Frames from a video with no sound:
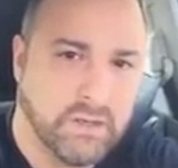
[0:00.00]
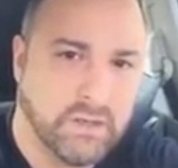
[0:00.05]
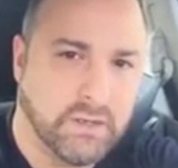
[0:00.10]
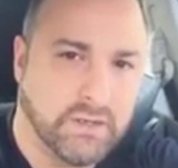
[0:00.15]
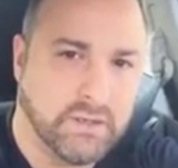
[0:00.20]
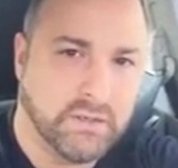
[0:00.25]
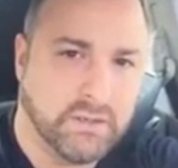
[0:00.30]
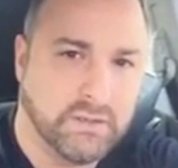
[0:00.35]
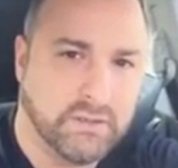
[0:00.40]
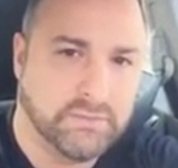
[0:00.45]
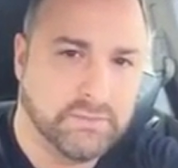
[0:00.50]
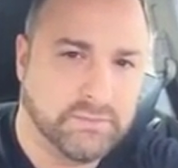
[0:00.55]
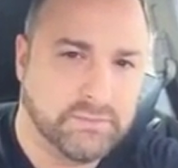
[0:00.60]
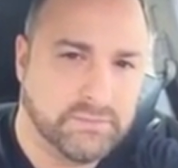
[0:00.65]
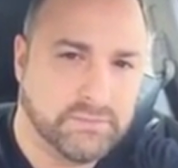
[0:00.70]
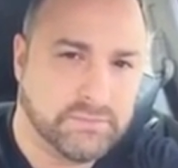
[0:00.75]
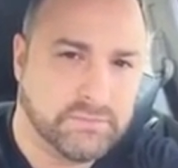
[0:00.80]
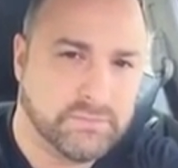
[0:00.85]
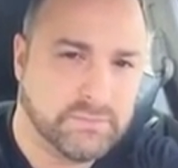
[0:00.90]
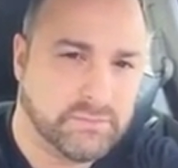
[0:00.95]
It looks like I'm
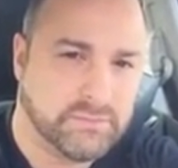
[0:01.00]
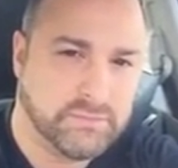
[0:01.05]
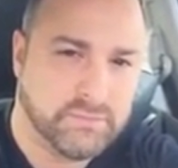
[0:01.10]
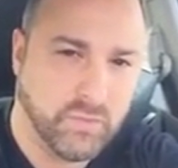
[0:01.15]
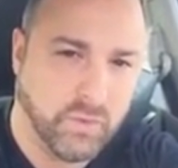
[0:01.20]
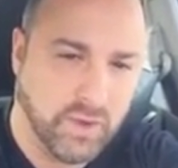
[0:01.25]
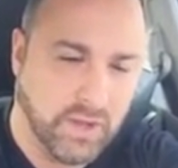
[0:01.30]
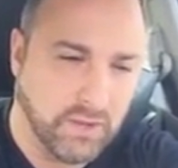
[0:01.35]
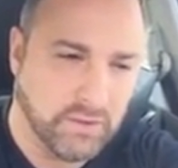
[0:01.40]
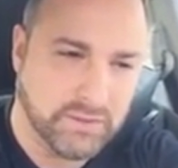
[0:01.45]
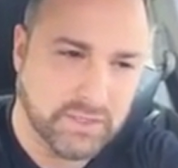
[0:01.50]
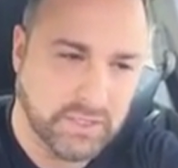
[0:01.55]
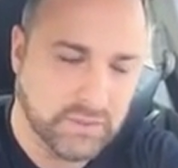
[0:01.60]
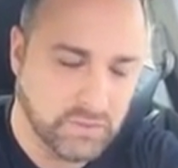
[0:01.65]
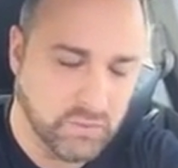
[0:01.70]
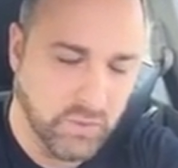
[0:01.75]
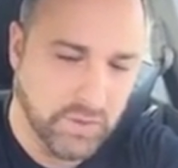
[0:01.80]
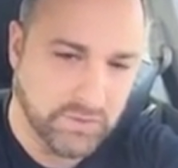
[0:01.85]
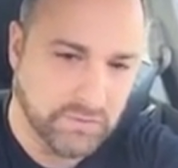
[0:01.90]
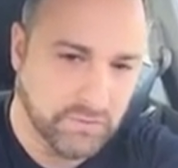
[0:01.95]
driving. I know someone said to me,
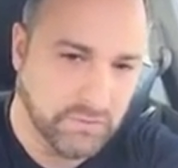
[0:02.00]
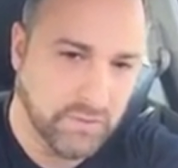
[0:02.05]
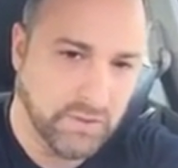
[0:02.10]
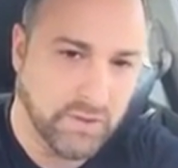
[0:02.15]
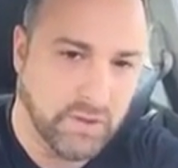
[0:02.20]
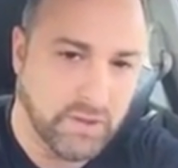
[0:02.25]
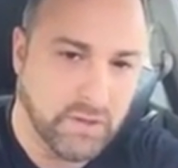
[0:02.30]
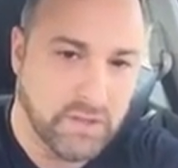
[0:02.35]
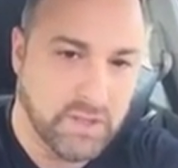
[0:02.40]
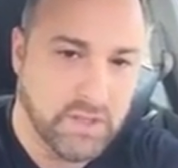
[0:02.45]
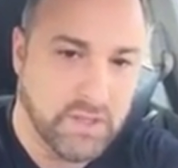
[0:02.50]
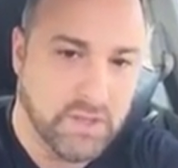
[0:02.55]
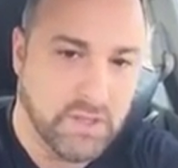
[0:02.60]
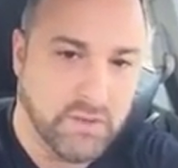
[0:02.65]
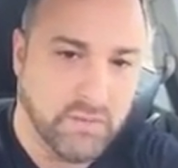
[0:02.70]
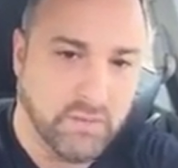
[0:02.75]
I'm driving